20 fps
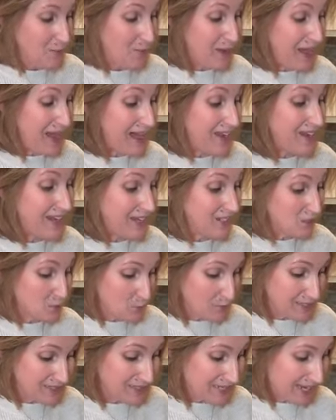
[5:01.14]
So I like
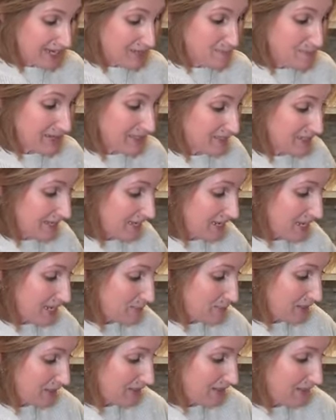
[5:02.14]
to really take my
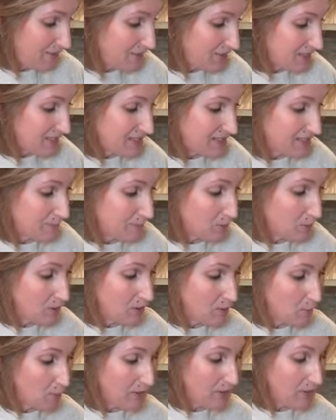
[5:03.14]
time and let this
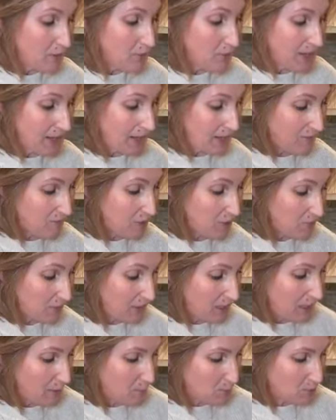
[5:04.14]
simmer. We know that heavy
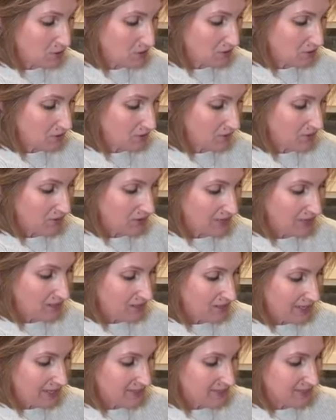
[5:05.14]
cream will start to
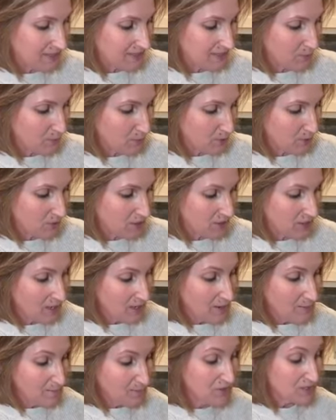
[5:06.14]
thicken as it simmers.